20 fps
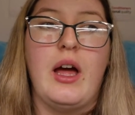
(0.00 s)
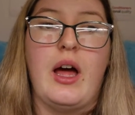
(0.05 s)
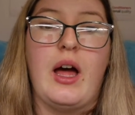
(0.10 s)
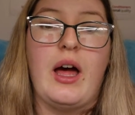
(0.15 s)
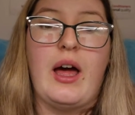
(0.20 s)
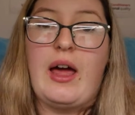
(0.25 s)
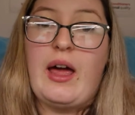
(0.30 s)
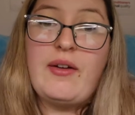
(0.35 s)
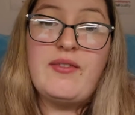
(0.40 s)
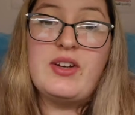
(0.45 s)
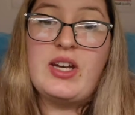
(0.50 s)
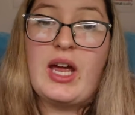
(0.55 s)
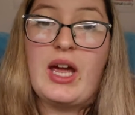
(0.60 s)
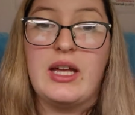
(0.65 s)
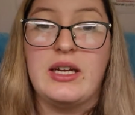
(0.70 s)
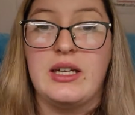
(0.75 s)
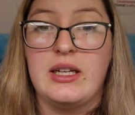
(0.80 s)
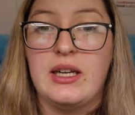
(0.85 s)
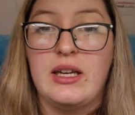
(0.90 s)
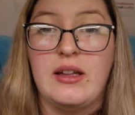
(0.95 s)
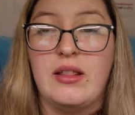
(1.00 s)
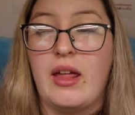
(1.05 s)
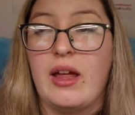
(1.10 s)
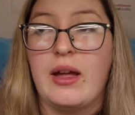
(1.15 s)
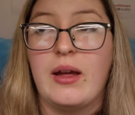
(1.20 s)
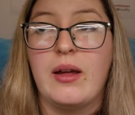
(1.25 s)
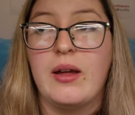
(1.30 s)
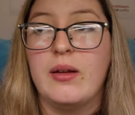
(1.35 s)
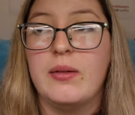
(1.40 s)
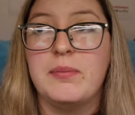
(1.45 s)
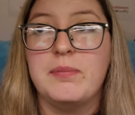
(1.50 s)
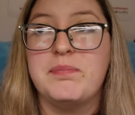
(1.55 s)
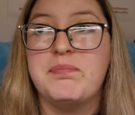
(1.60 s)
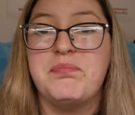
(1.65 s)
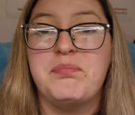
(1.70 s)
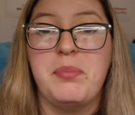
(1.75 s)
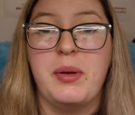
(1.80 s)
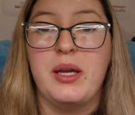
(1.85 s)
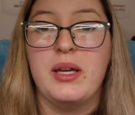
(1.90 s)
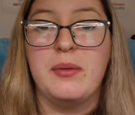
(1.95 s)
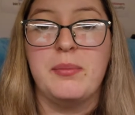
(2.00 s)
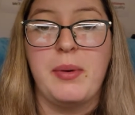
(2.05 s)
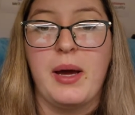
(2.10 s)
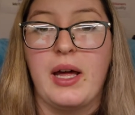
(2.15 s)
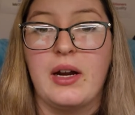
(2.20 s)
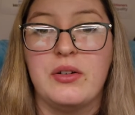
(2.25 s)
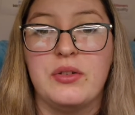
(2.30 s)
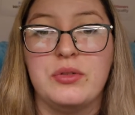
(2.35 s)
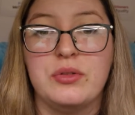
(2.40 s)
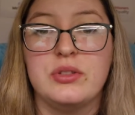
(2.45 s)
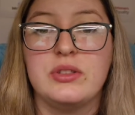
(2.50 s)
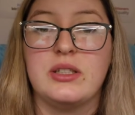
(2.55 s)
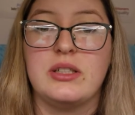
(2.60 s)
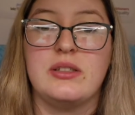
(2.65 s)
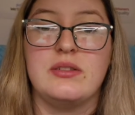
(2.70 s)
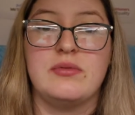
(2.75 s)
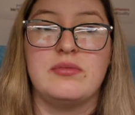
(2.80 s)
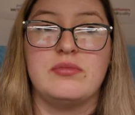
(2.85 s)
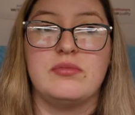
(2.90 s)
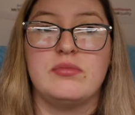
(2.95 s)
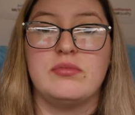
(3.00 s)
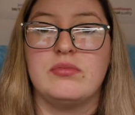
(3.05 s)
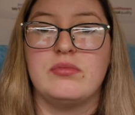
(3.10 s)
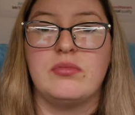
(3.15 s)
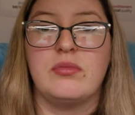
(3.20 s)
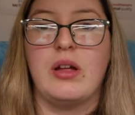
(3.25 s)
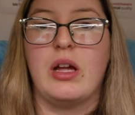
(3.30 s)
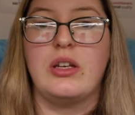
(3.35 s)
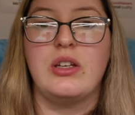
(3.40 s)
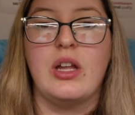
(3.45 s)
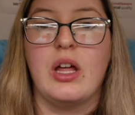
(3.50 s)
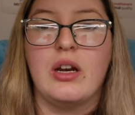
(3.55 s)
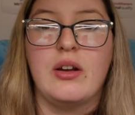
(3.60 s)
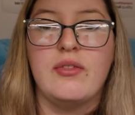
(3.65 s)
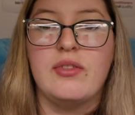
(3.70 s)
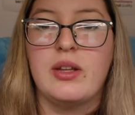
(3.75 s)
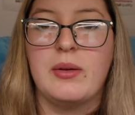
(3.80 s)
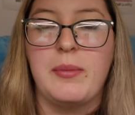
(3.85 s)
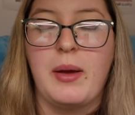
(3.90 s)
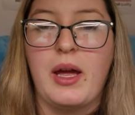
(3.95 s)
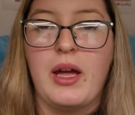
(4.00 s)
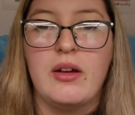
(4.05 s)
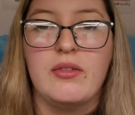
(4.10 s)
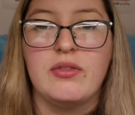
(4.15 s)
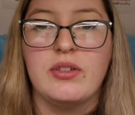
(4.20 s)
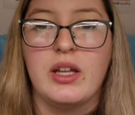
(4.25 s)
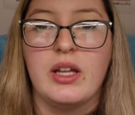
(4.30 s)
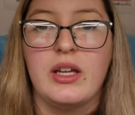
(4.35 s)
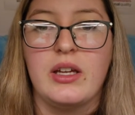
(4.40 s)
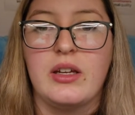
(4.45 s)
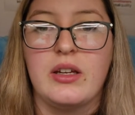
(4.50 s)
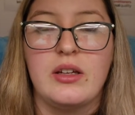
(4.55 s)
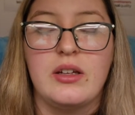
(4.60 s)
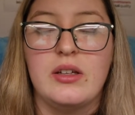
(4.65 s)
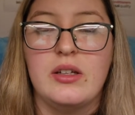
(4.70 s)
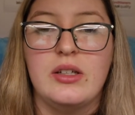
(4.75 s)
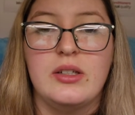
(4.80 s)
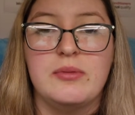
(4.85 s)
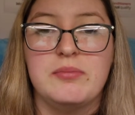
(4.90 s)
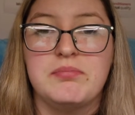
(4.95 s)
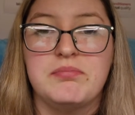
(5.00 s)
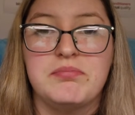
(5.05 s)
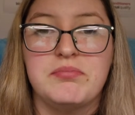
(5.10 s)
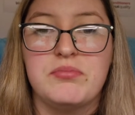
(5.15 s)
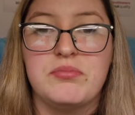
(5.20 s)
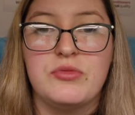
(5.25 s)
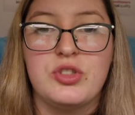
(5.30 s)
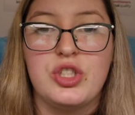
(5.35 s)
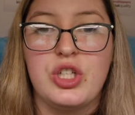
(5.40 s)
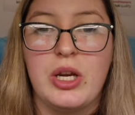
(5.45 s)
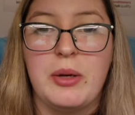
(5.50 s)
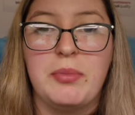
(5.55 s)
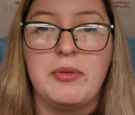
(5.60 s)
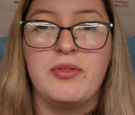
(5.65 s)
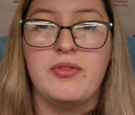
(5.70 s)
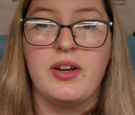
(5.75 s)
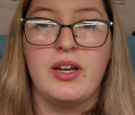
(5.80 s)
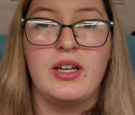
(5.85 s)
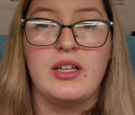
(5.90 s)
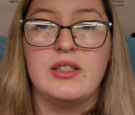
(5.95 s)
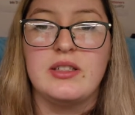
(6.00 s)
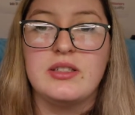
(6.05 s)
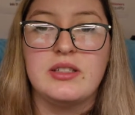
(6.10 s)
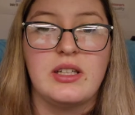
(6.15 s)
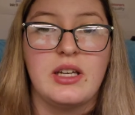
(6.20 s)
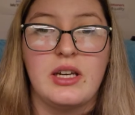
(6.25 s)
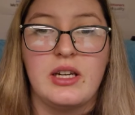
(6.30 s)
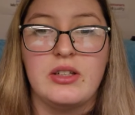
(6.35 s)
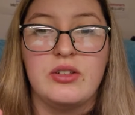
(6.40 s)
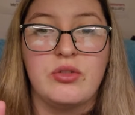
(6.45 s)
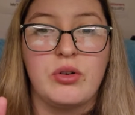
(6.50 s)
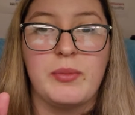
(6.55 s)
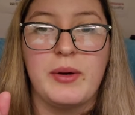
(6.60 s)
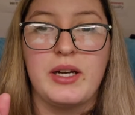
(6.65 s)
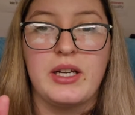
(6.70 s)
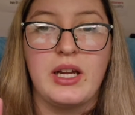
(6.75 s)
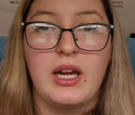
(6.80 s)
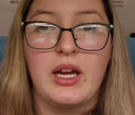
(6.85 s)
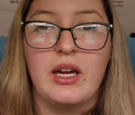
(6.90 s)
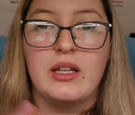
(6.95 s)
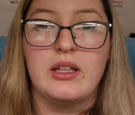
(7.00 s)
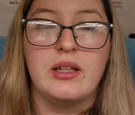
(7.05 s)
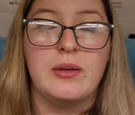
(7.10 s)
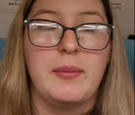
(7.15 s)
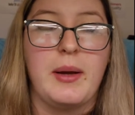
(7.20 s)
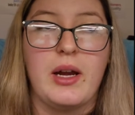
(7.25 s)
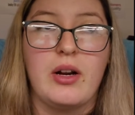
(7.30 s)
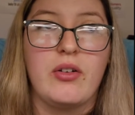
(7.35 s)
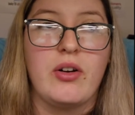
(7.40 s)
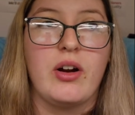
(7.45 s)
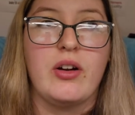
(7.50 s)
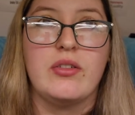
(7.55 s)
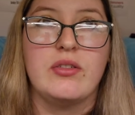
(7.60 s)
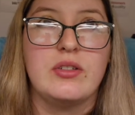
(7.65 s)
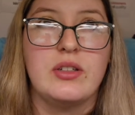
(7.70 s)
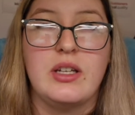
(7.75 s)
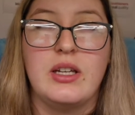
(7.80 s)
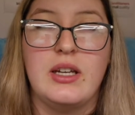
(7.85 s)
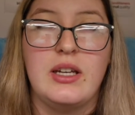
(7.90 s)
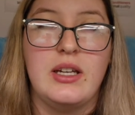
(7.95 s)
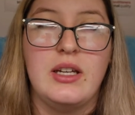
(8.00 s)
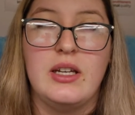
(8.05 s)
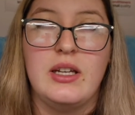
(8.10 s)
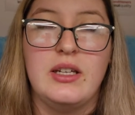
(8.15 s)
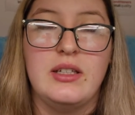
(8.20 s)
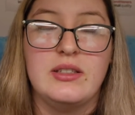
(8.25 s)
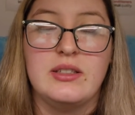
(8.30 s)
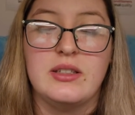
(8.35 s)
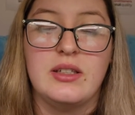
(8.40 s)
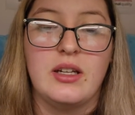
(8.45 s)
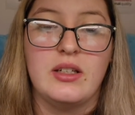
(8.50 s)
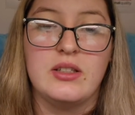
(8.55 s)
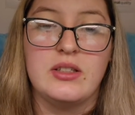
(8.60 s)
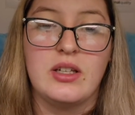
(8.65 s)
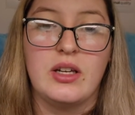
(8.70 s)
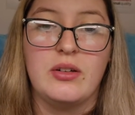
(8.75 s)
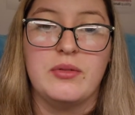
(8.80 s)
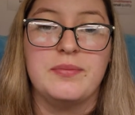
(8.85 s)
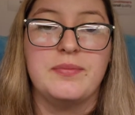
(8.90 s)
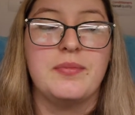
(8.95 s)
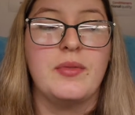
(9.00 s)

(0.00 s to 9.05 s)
I haven't had any like big battles, and none of them have like chipped fins. Ignore my cat in the background, he's a nutso.